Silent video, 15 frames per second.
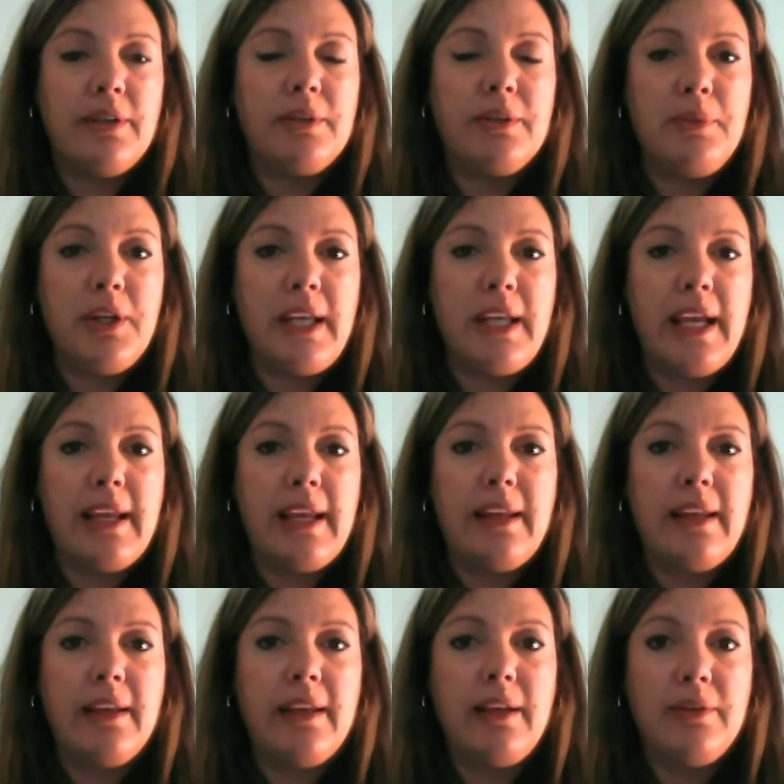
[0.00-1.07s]

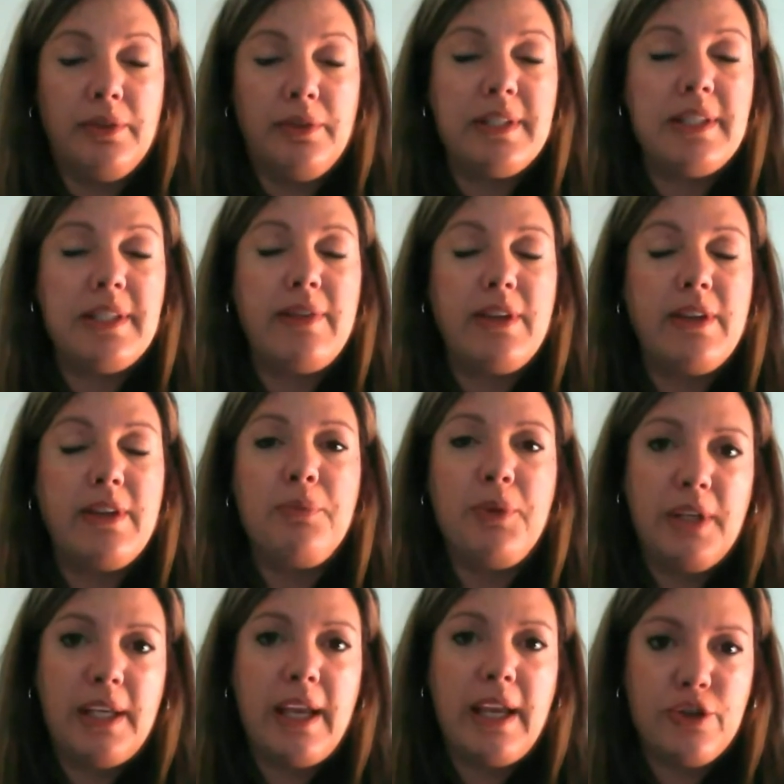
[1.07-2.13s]
communicating and receiving
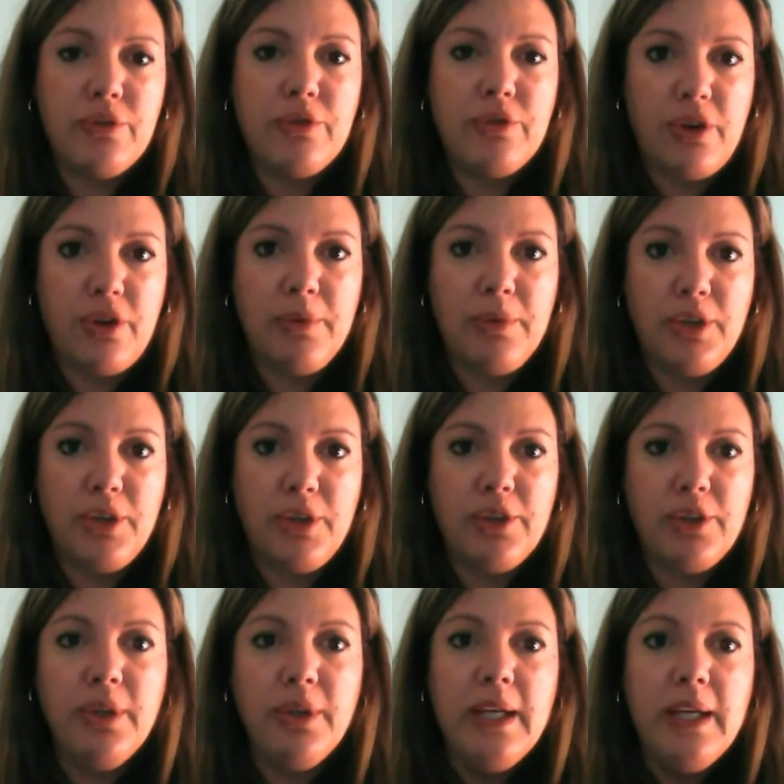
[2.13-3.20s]
communication from you